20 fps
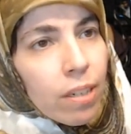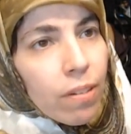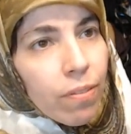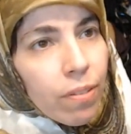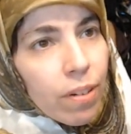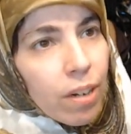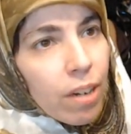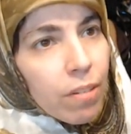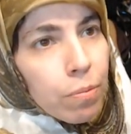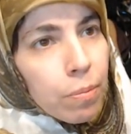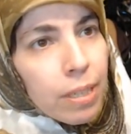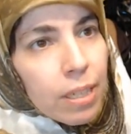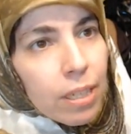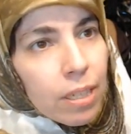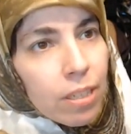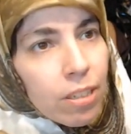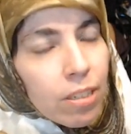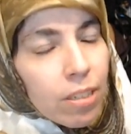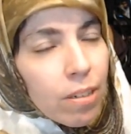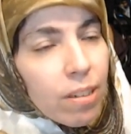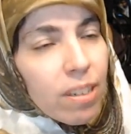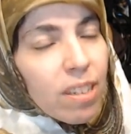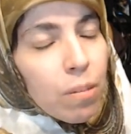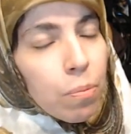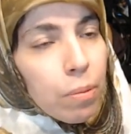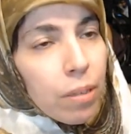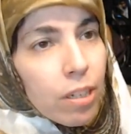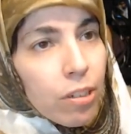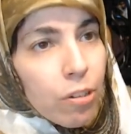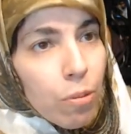5 minutes to
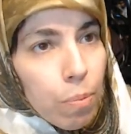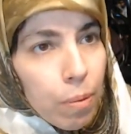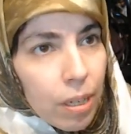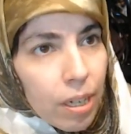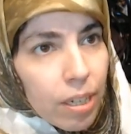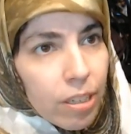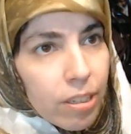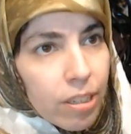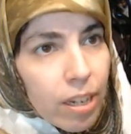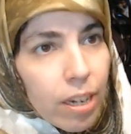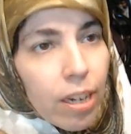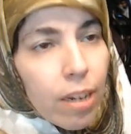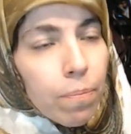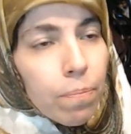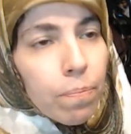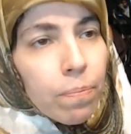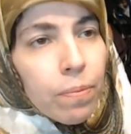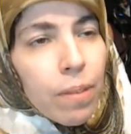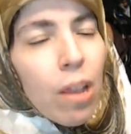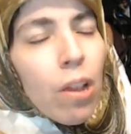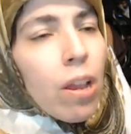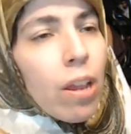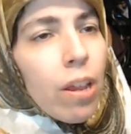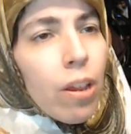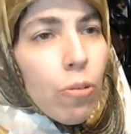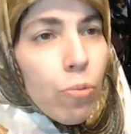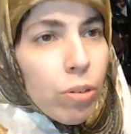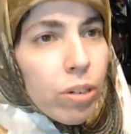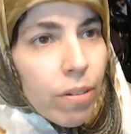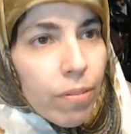explain your plan to him, it
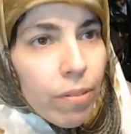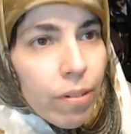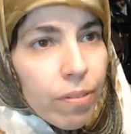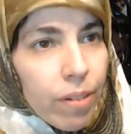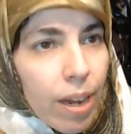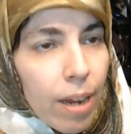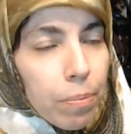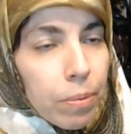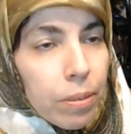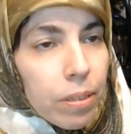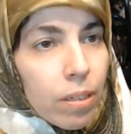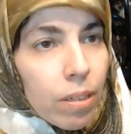would never have happened.